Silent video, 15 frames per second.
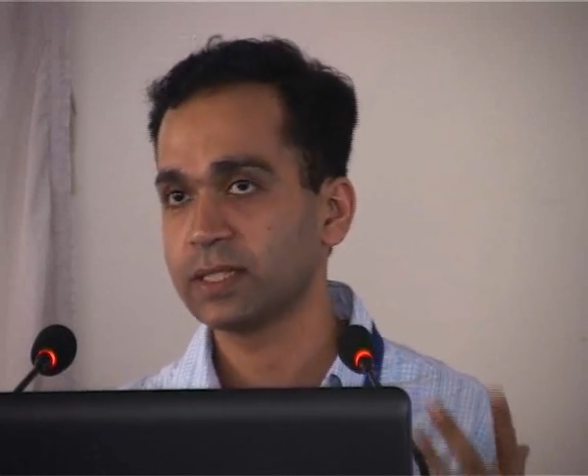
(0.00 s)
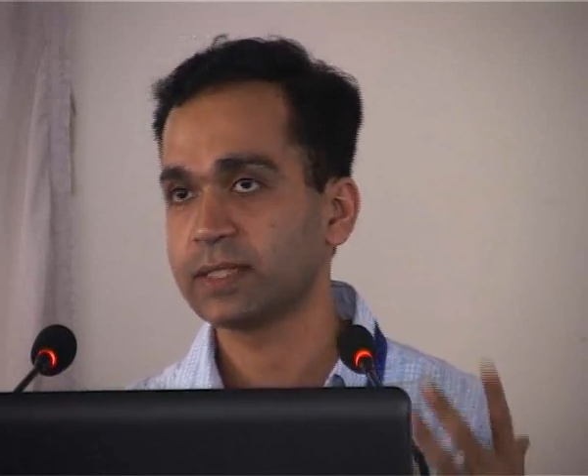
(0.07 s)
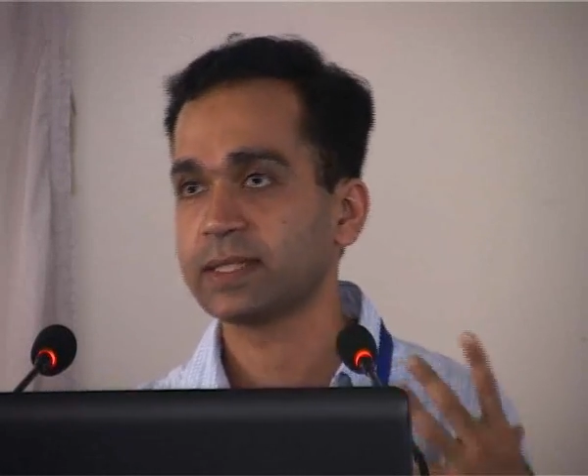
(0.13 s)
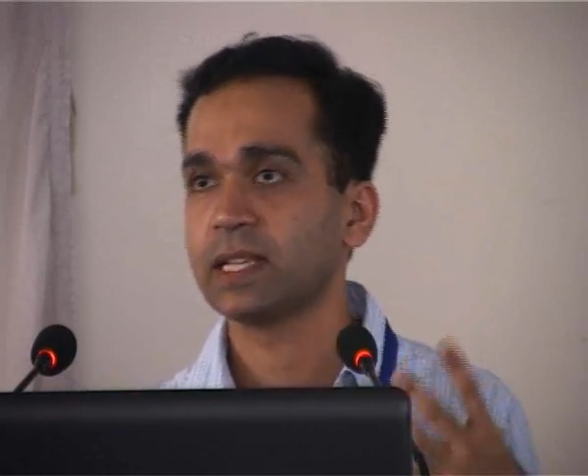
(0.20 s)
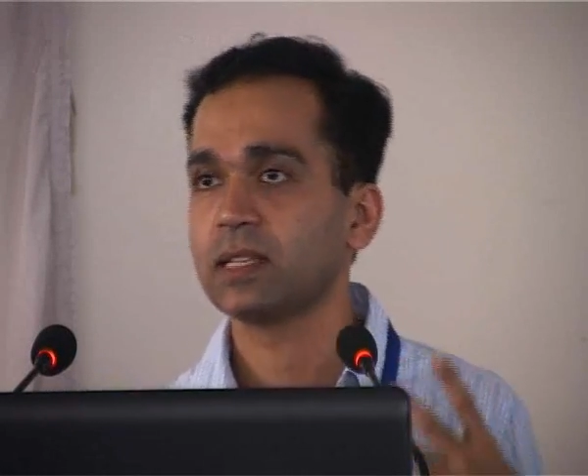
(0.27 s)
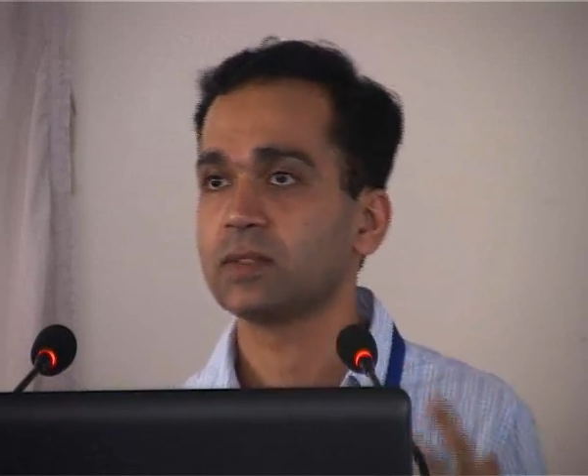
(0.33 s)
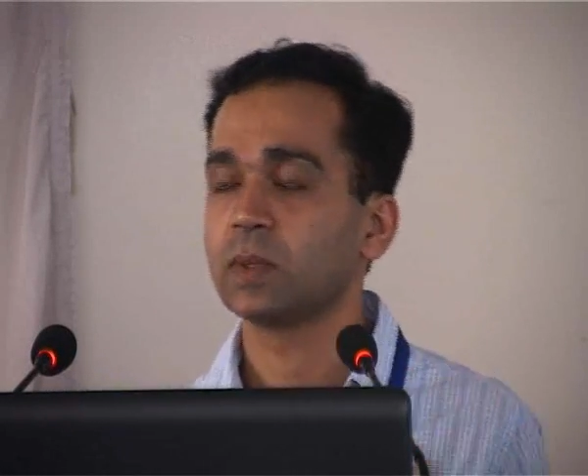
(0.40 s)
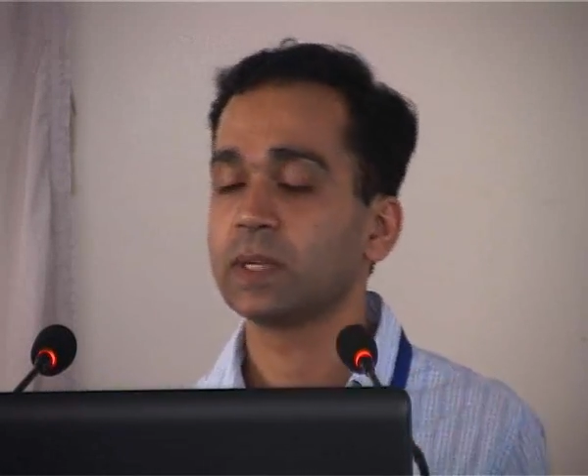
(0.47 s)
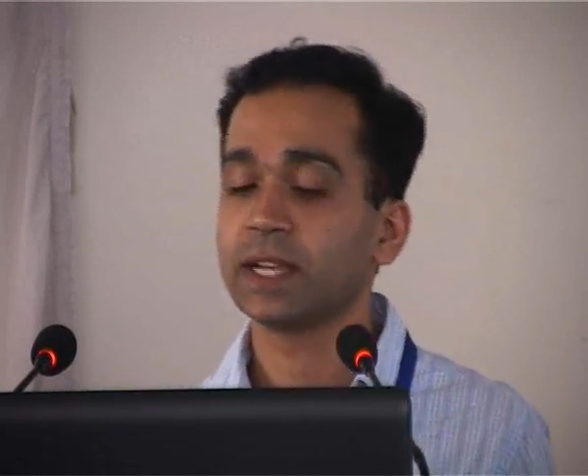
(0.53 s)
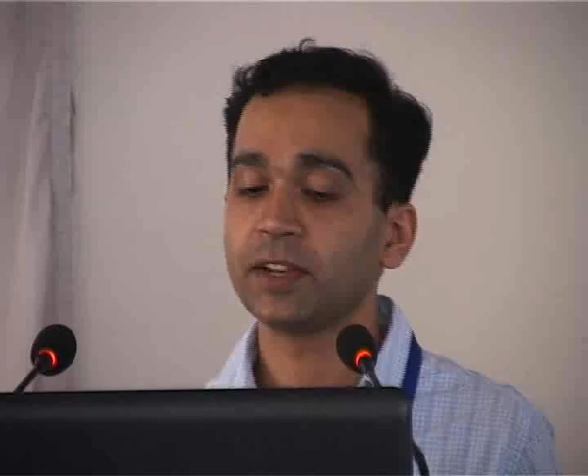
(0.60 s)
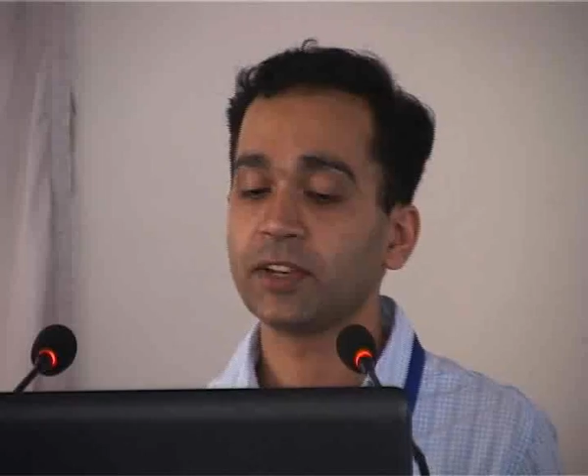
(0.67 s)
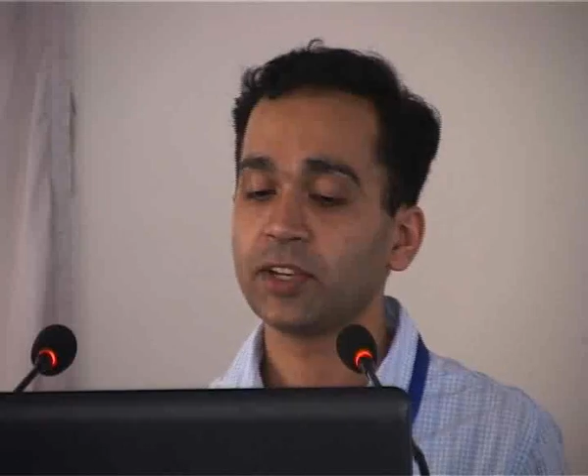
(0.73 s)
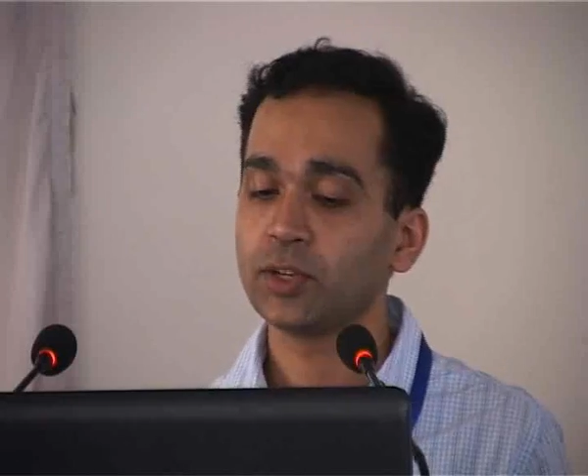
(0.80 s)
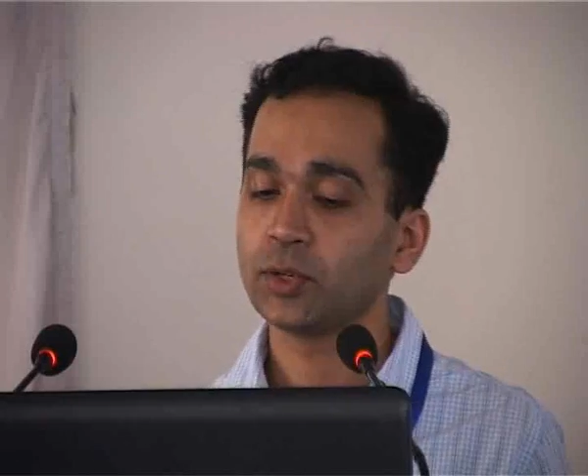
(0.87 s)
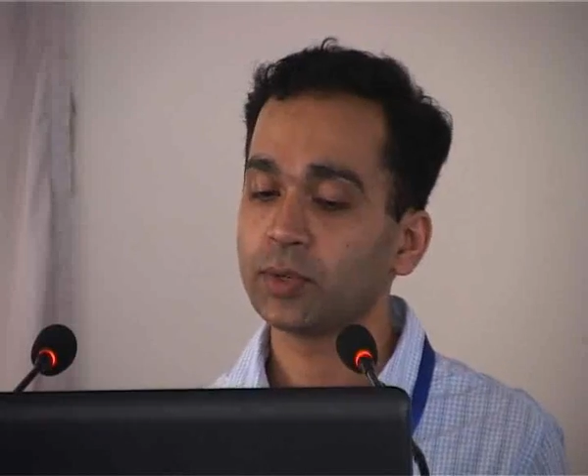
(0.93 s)
the cells will
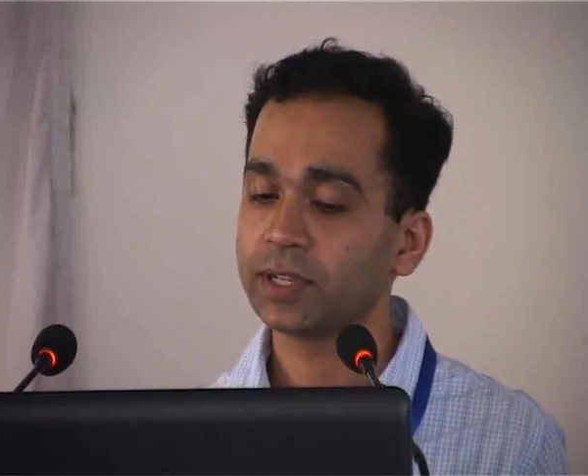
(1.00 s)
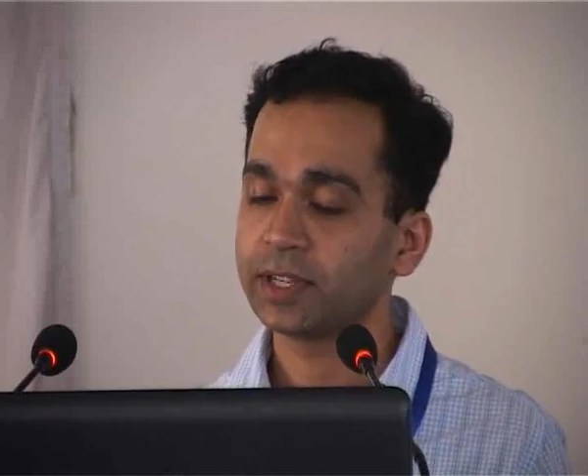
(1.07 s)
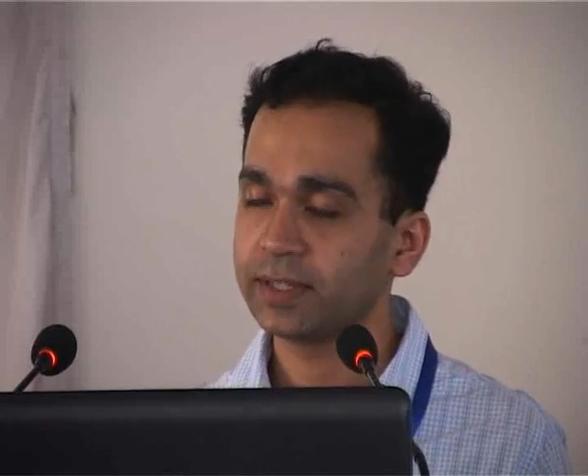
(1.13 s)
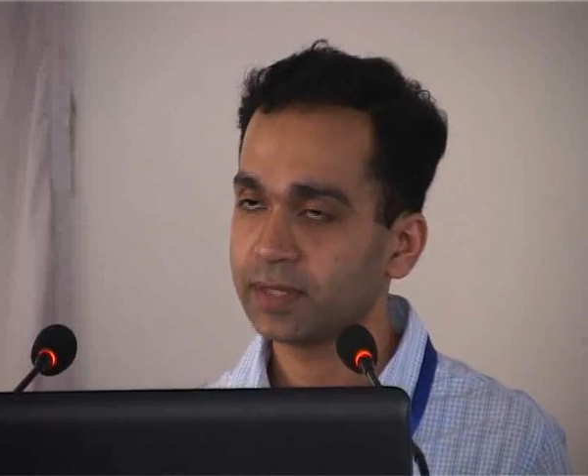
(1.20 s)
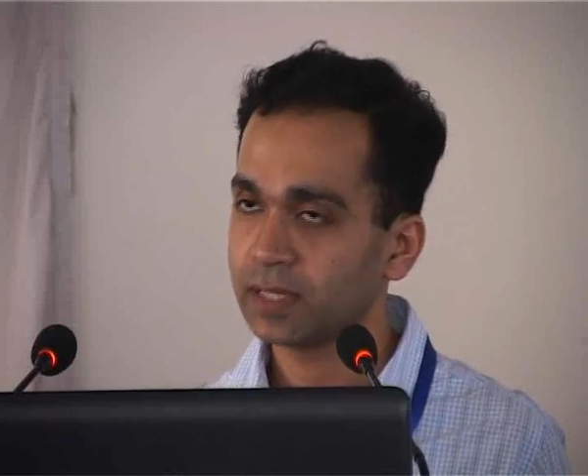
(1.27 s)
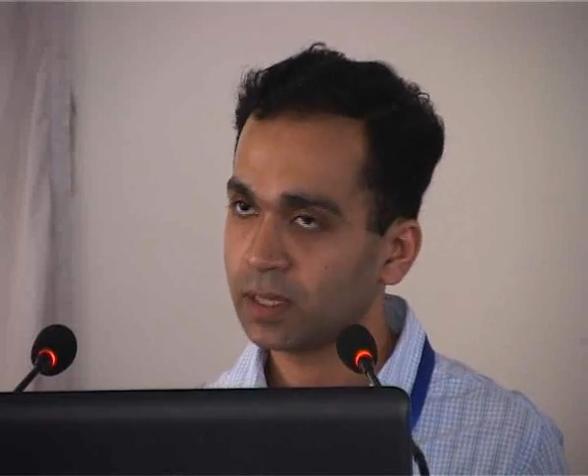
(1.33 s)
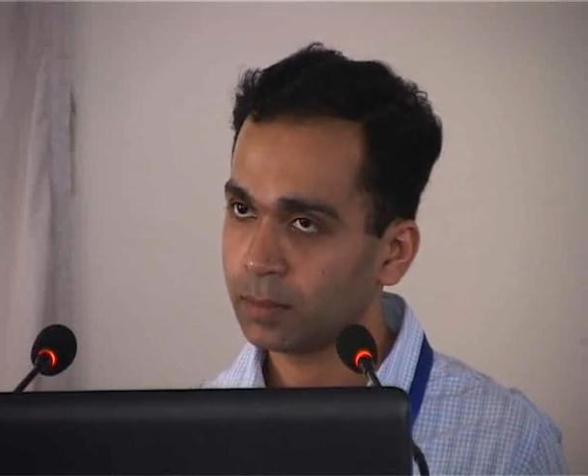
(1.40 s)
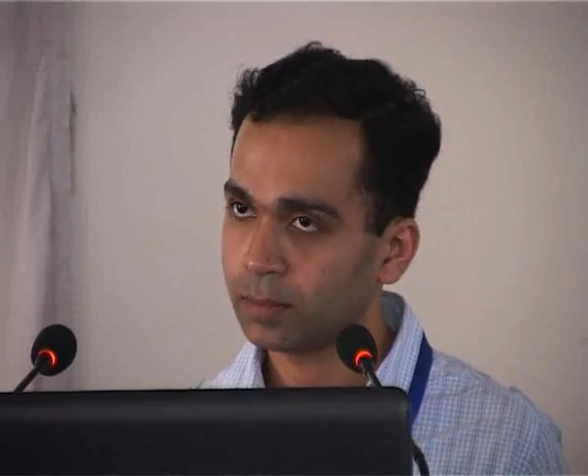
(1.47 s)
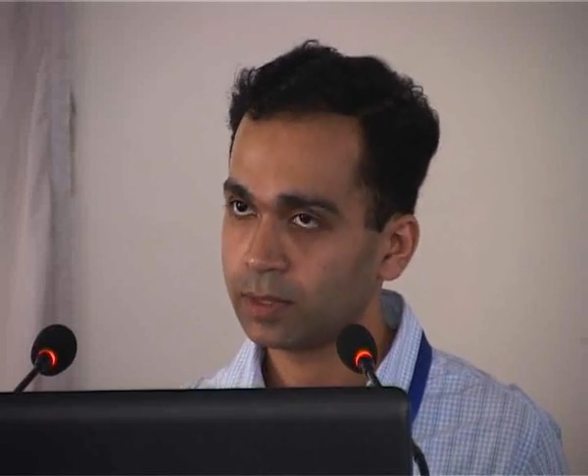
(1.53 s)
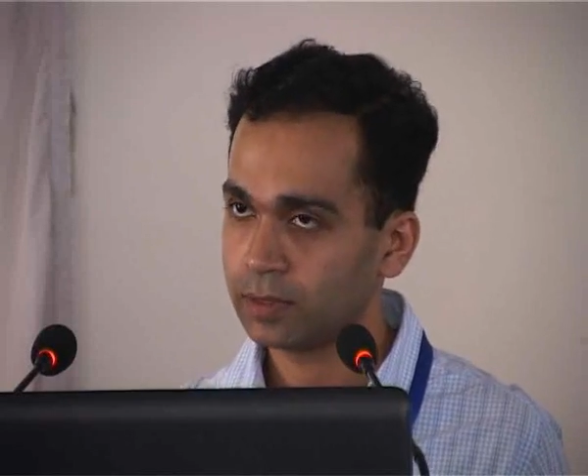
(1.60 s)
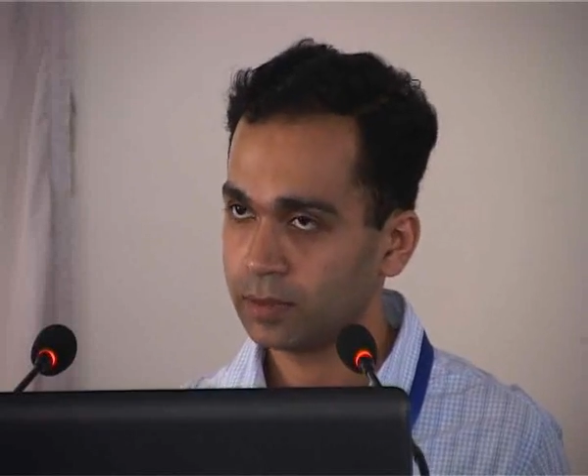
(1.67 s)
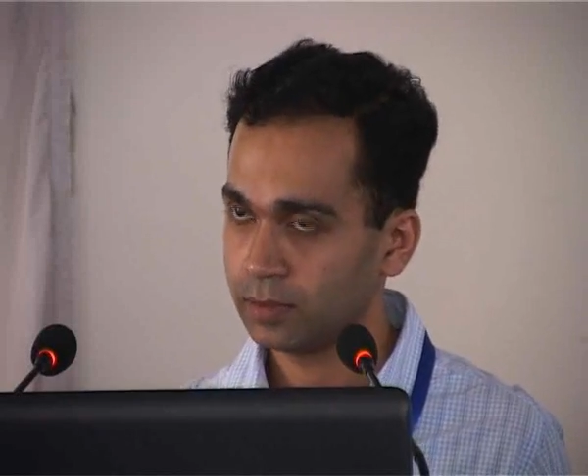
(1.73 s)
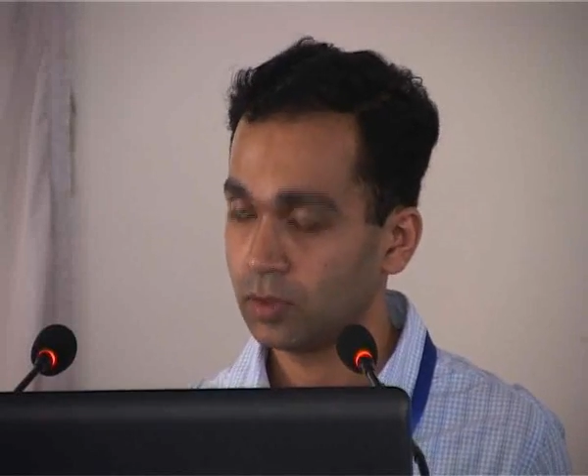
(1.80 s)
continue to increase in number.